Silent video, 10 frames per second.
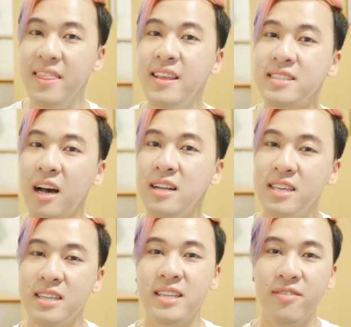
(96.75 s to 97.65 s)
And this
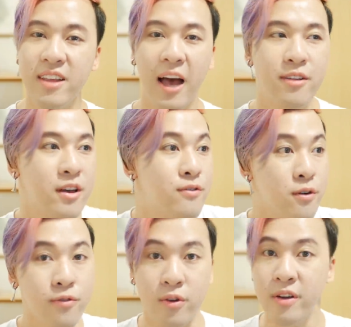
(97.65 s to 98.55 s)
content is definitely out there
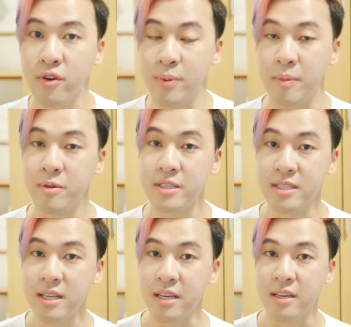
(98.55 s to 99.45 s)
for free for people to
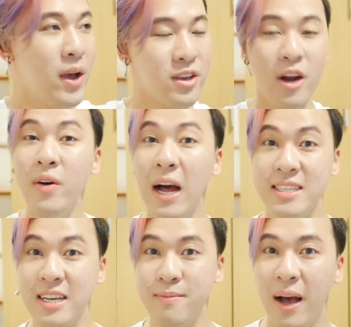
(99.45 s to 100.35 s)
see. Wait, you know what? I
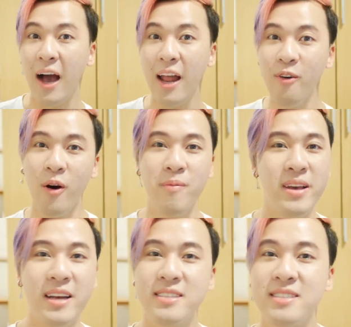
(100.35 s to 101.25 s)
take it back. I don't want
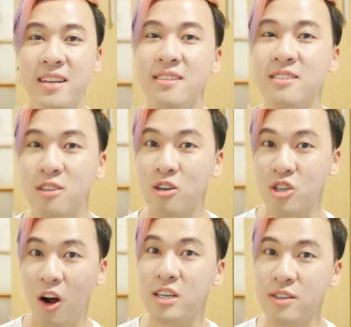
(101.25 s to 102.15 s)
Big Hit to suddenly start
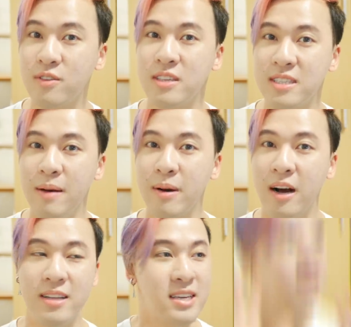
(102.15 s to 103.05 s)
charging for this type of
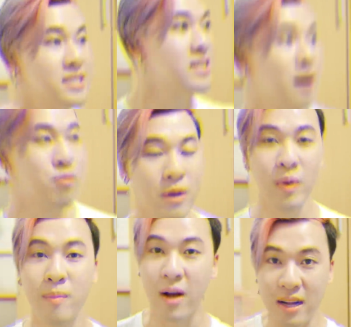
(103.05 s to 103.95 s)
content. It's not
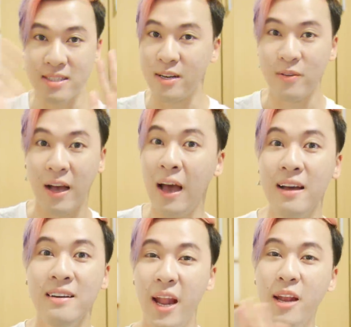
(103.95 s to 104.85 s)
premium content,
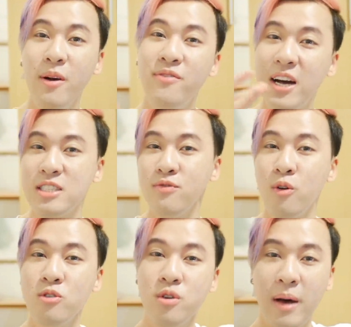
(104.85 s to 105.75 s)
okay? But anyway, fast
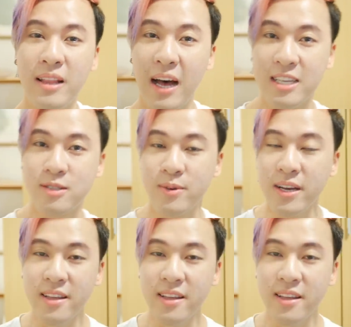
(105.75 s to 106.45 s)
forward to about last week.